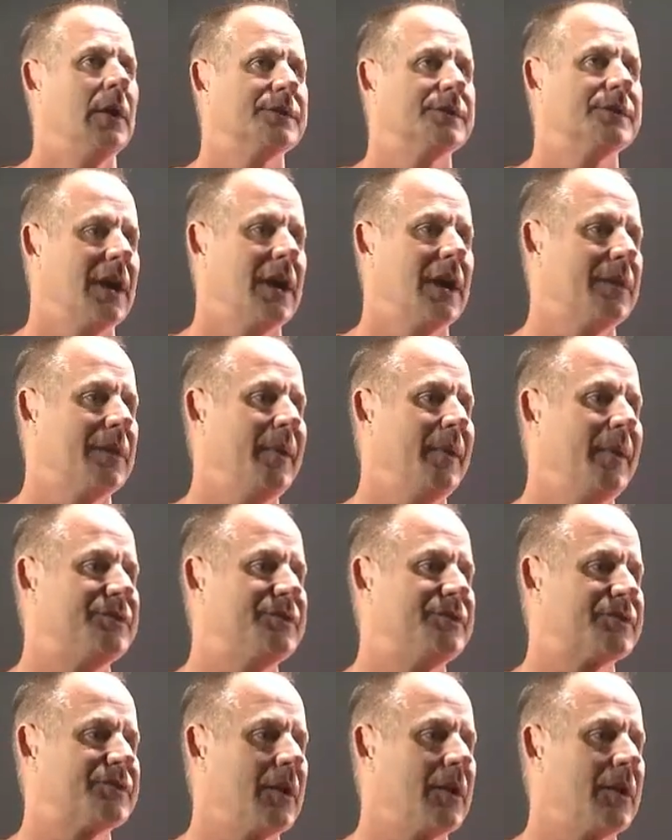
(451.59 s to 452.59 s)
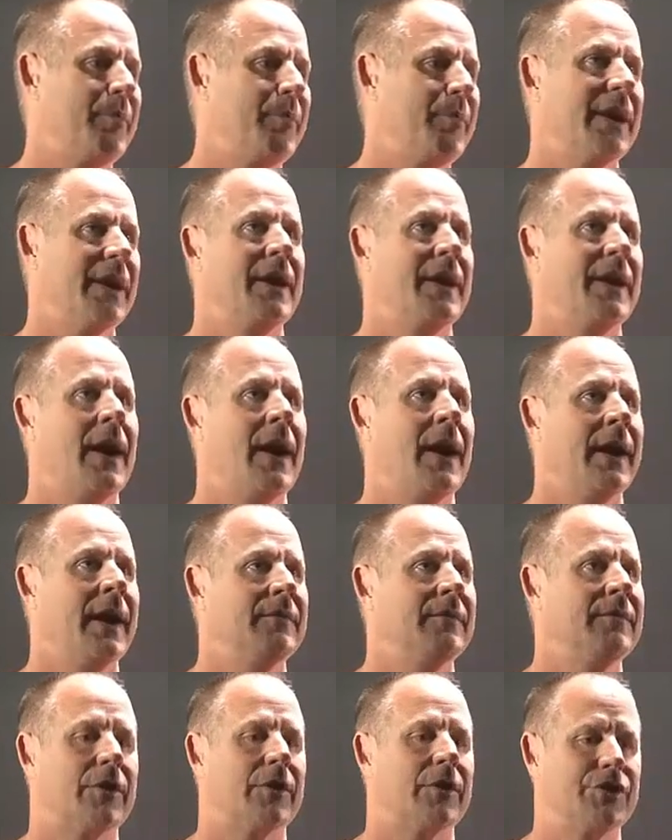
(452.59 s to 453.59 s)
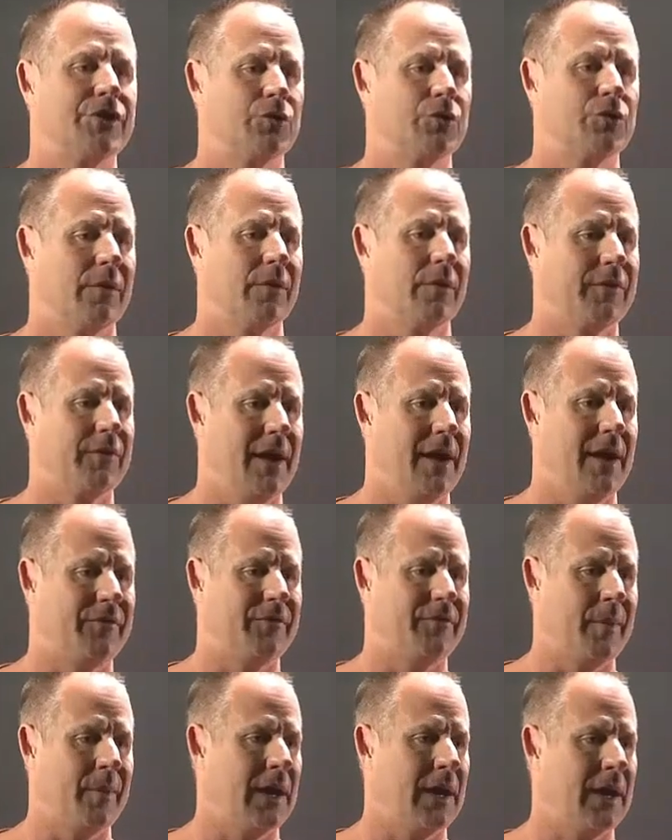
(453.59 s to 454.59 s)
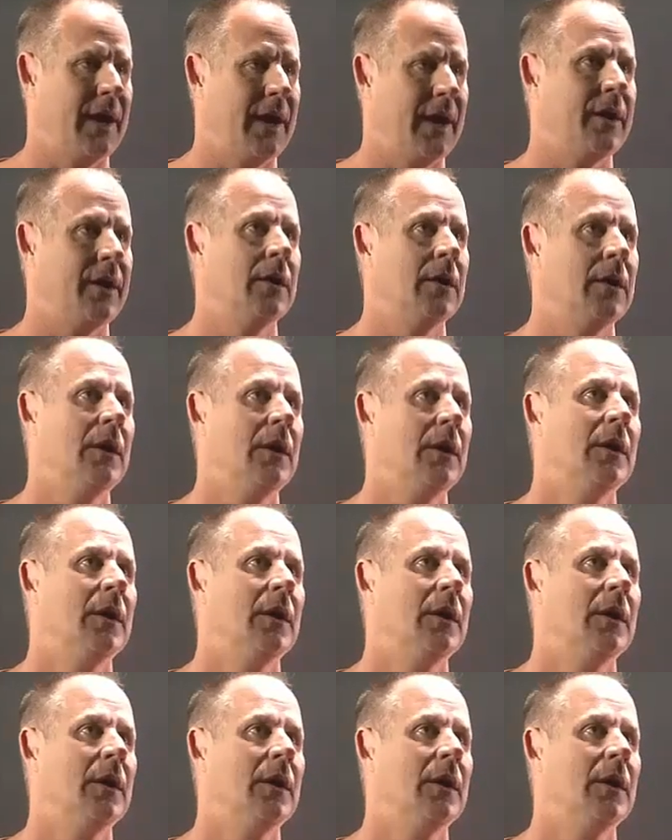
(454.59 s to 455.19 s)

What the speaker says: South Beach is going to be a 9, very short flight from Atlanta.